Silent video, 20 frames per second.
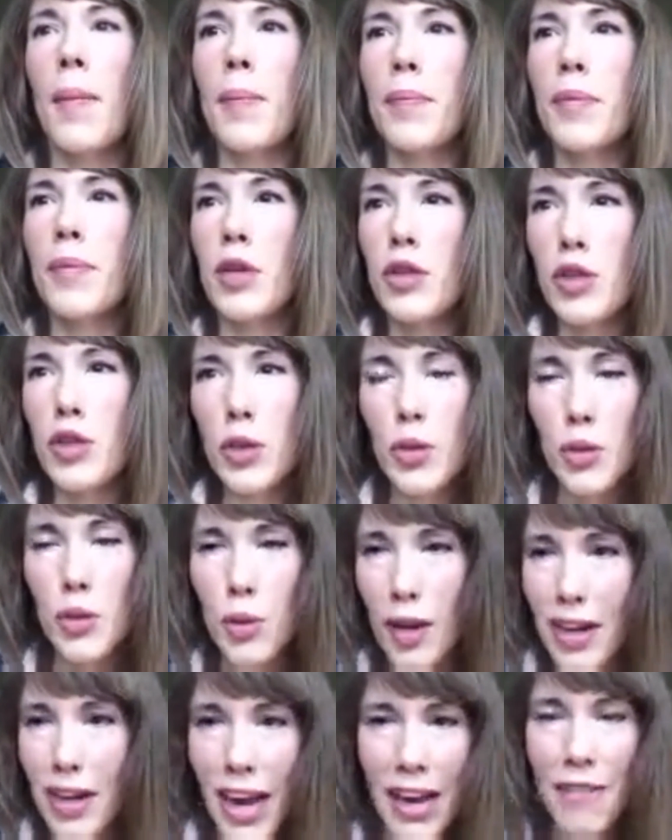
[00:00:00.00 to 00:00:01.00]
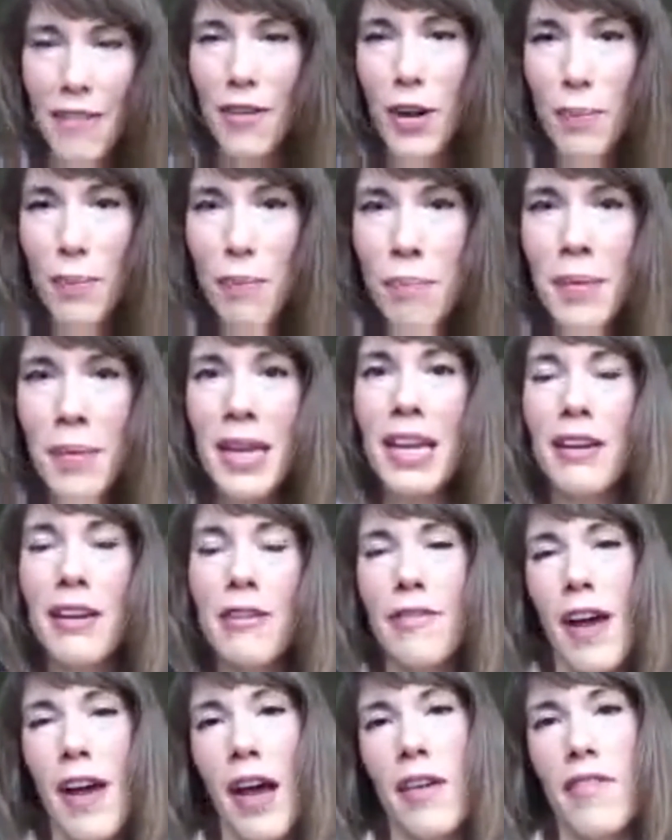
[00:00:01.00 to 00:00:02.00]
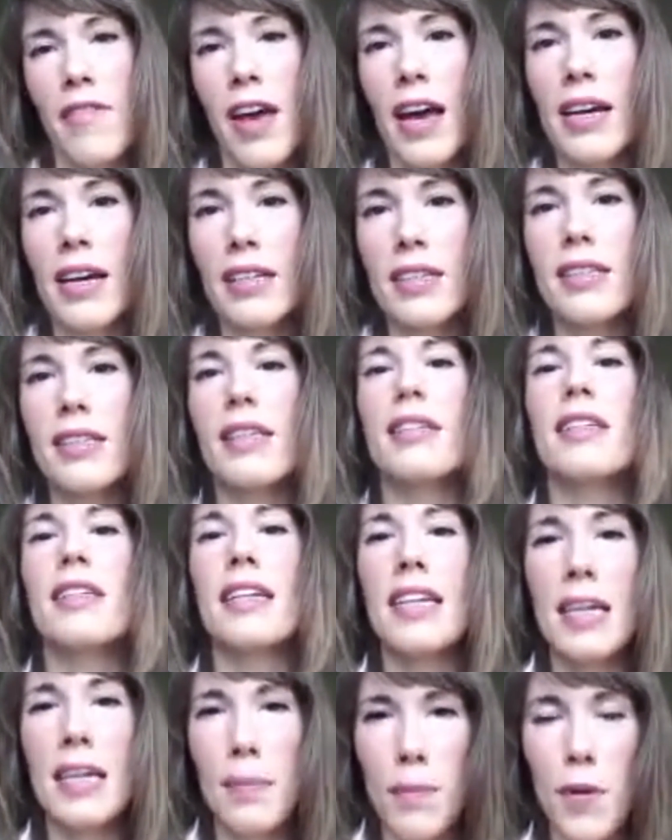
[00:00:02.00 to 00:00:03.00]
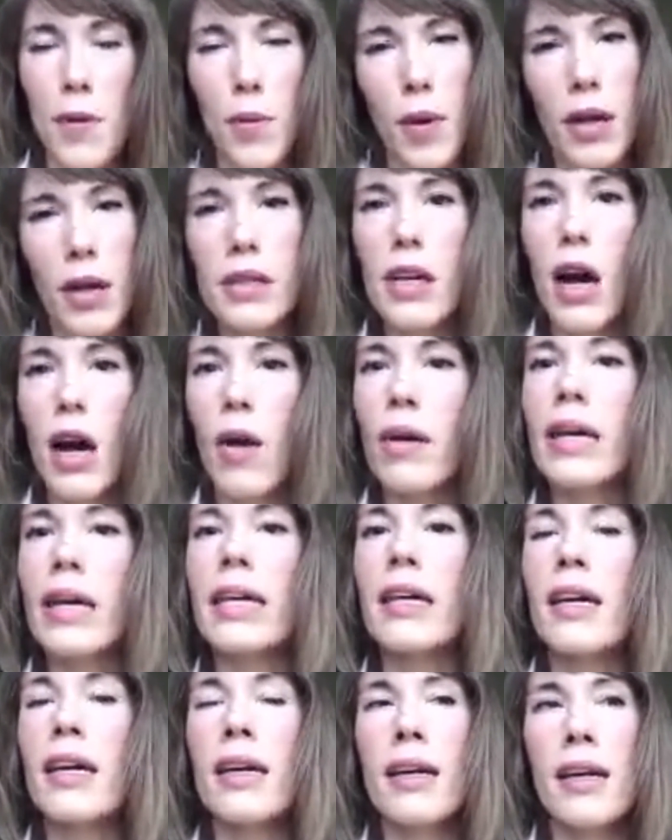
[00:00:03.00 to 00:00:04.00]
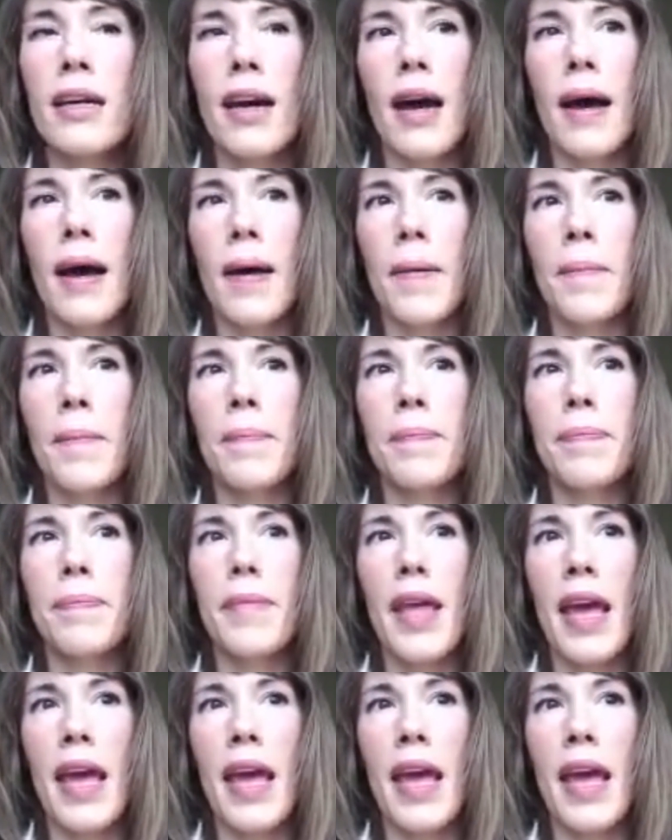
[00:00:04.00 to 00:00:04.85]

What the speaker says: you do kind of a mini 5S to keep the work going. And